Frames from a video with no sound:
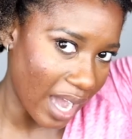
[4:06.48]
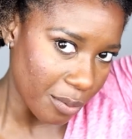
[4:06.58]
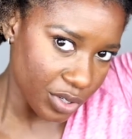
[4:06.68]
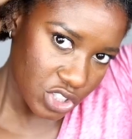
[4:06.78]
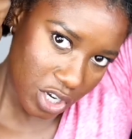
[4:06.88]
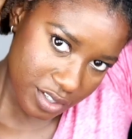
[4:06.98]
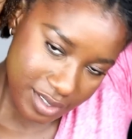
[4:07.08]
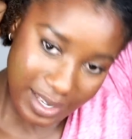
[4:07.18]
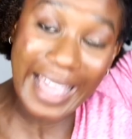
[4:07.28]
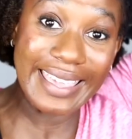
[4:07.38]
I would
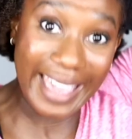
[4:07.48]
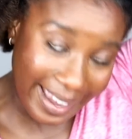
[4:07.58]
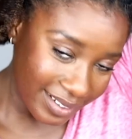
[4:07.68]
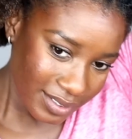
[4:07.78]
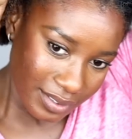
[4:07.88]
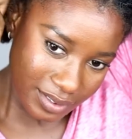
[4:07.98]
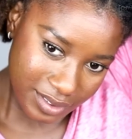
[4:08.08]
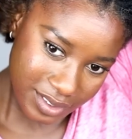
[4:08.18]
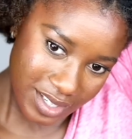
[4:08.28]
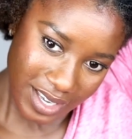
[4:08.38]
just, again,
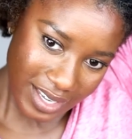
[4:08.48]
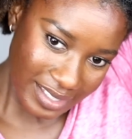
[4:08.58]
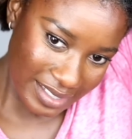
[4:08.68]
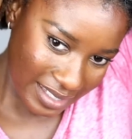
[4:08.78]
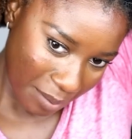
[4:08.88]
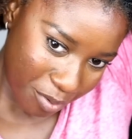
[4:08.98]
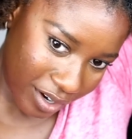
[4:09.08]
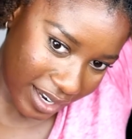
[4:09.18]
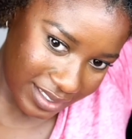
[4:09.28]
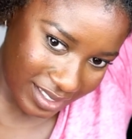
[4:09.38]

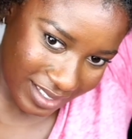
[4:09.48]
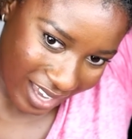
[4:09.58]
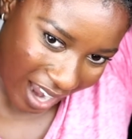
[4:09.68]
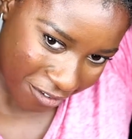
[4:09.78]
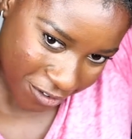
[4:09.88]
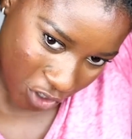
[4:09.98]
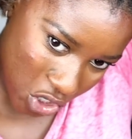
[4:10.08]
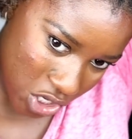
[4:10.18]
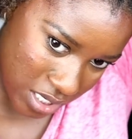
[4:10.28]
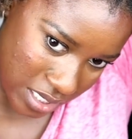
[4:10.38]
separate the
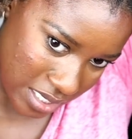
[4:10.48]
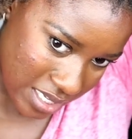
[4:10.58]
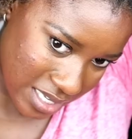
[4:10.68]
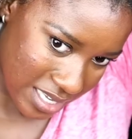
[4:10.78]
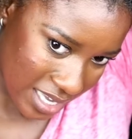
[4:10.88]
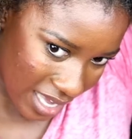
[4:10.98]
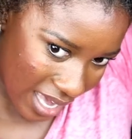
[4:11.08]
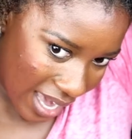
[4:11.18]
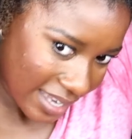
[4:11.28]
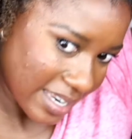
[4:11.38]
afro
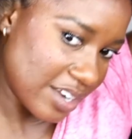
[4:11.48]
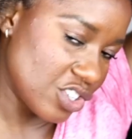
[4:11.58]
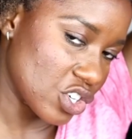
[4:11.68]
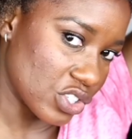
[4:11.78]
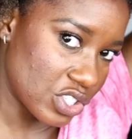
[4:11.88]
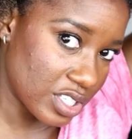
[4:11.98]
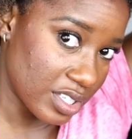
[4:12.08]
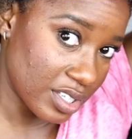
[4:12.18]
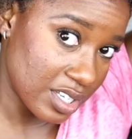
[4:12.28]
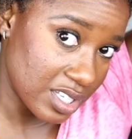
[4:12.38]
and then just
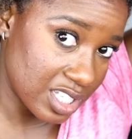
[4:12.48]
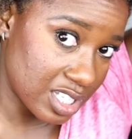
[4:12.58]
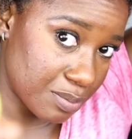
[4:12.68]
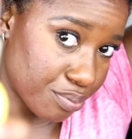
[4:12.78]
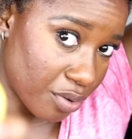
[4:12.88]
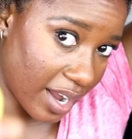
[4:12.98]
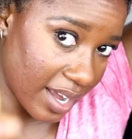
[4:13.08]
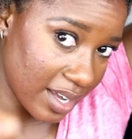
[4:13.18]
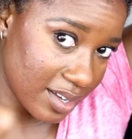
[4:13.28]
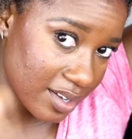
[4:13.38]

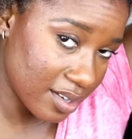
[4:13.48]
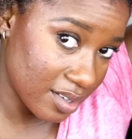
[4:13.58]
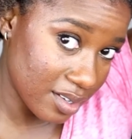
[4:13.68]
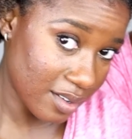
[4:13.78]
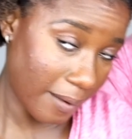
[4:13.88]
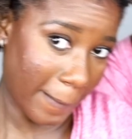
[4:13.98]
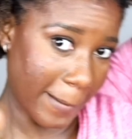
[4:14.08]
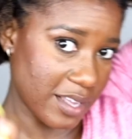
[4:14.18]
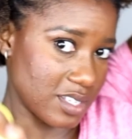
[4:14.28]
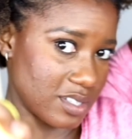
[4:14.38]
spray,
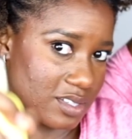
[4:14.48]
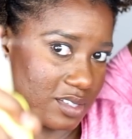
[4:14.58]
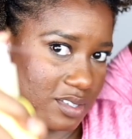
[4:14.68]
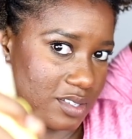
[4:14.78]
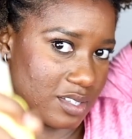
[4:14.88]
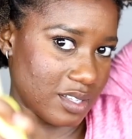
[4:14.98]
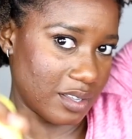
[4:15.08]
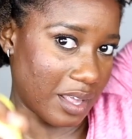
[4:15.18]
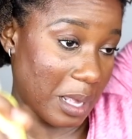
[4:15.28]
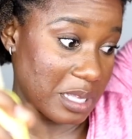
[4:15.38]
because
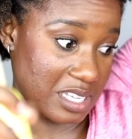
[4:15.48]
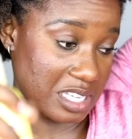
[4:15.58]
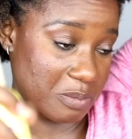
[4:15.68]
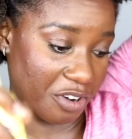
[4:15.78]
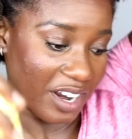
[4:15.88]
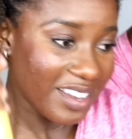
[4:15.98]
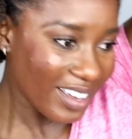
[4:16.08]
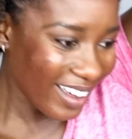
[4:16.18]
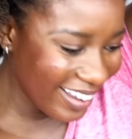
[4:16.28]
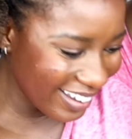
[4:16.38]
it's a spray.
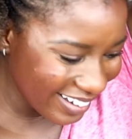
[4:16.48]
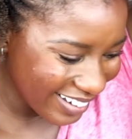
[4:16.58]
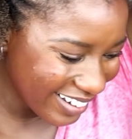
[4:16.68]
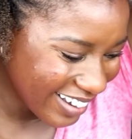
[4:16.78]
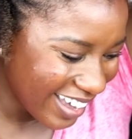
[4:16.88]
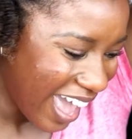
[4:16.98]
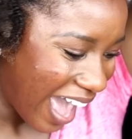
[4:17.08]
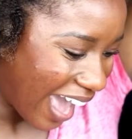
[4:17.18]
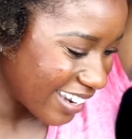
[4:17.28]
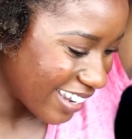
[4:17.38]

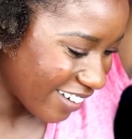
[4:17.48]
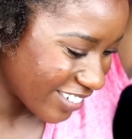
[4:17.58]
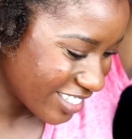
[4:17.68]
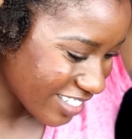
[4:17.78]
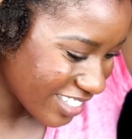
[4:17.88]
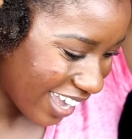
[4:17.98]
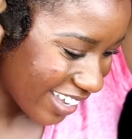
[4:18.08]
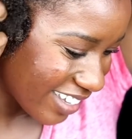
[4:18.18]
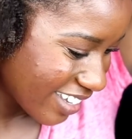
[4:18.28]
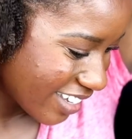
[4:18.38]
And then I would just
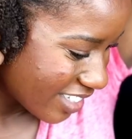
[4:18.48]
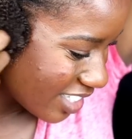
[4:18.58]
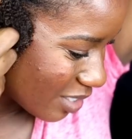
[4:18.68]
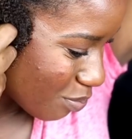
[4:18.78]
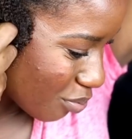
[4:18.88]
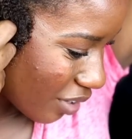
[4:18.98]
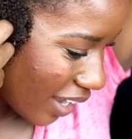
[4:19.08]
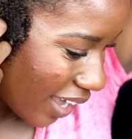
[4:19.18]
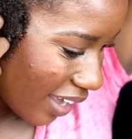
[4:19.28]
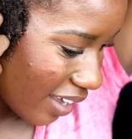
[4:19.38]
like
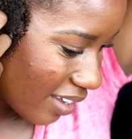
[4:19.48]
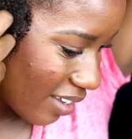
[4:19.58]
spray